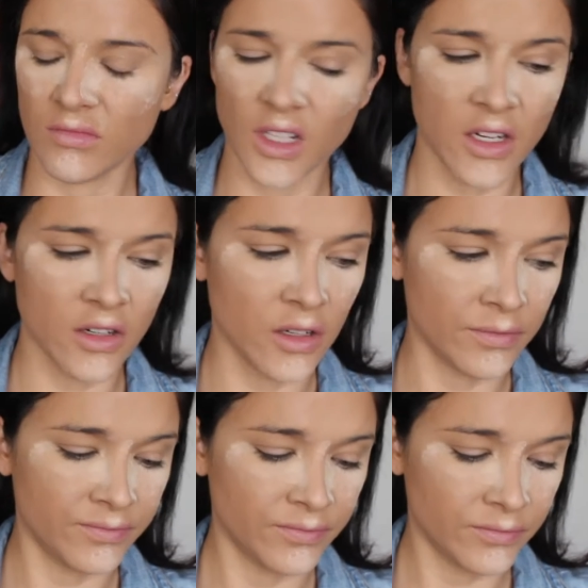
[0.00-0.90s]
I don't know,
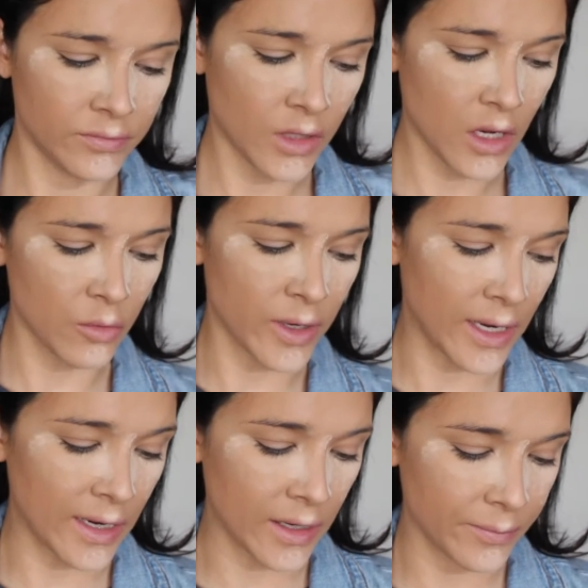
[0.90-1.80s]
kind of weird
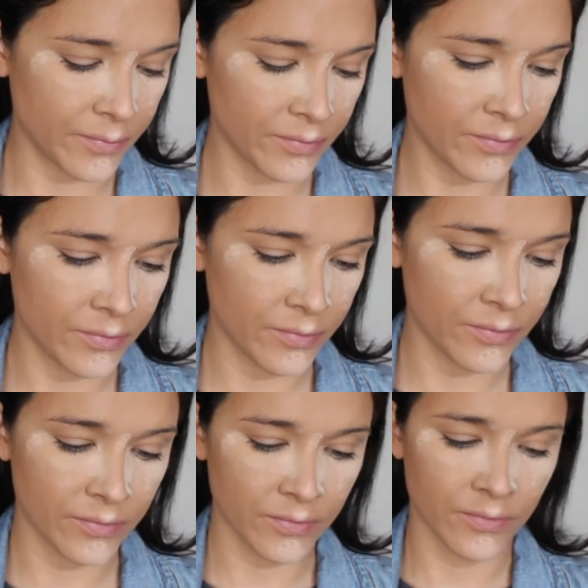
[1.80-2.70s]
lately.
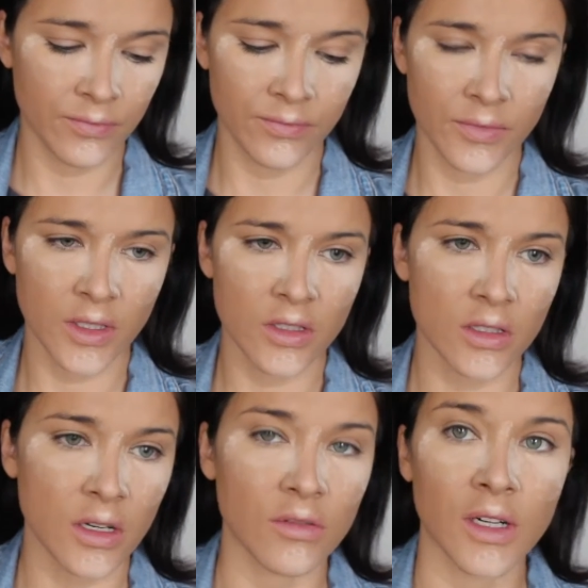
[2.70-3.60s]

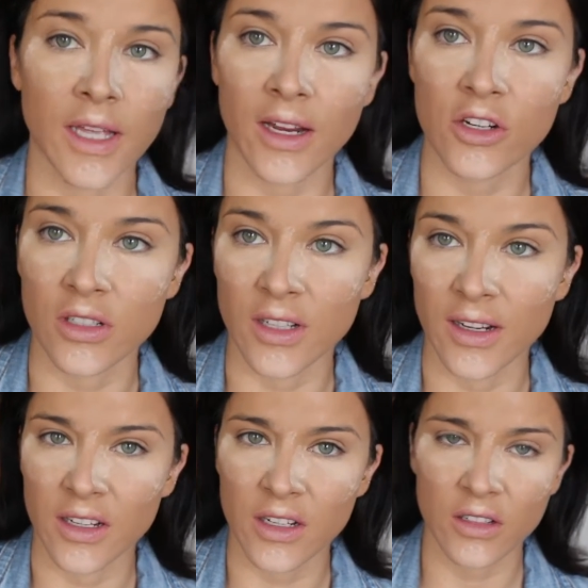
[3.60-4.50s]
Just like really anxious
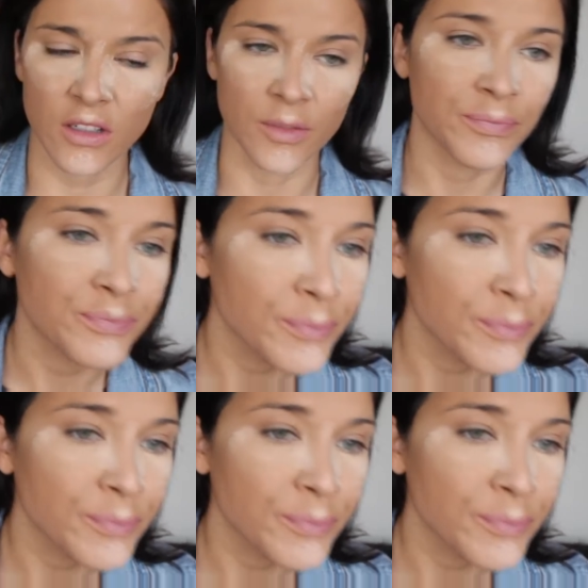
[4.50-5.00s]
lately, I don't know.